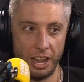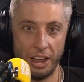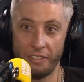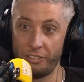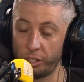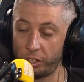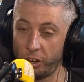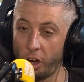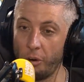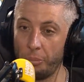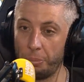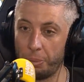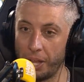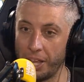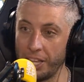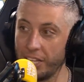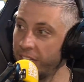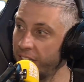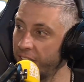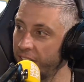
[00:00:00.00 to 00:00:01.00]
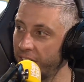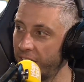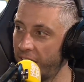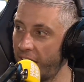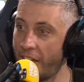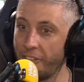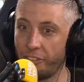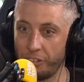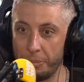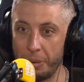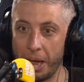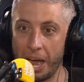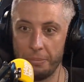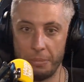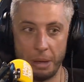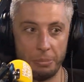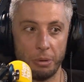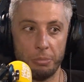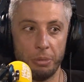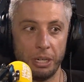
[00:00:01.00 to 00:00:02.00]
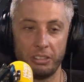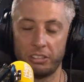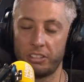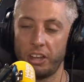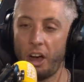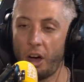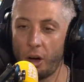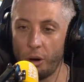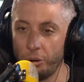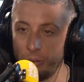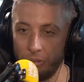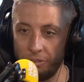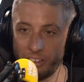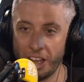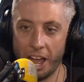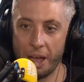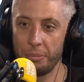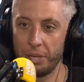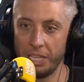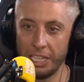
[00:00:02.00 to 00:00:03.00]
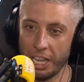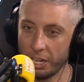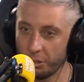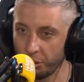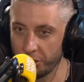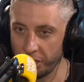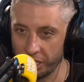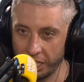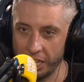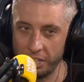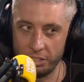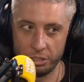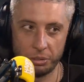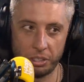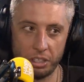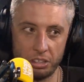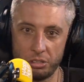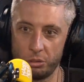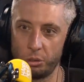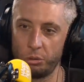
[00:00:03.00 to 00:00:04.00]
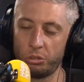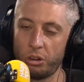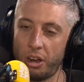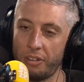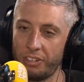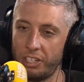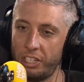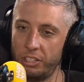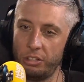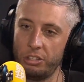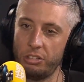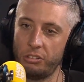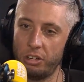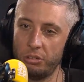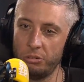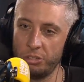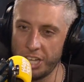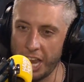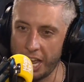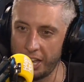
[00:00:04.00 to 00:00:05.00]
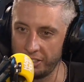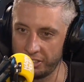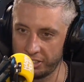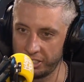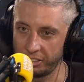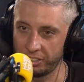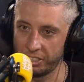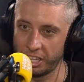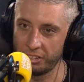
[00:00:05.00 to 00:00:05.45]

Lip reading: if you're Coldplay, every band member brings the whole family and all the kids because you're all traveling on your own jets, etc.